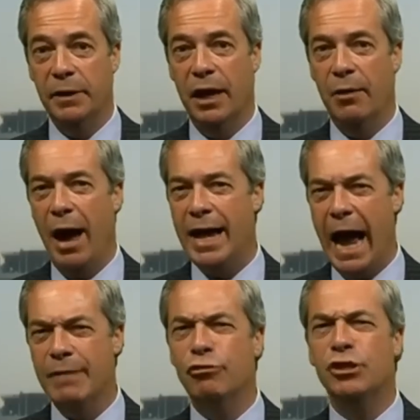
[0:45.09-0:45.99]
you know,
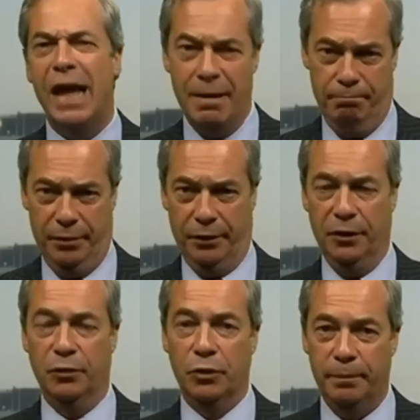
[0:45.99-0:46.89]
a resentment
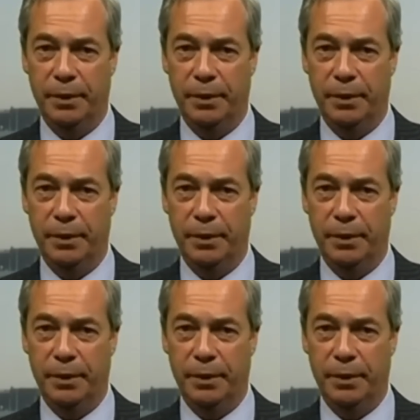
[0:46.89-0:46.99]
that would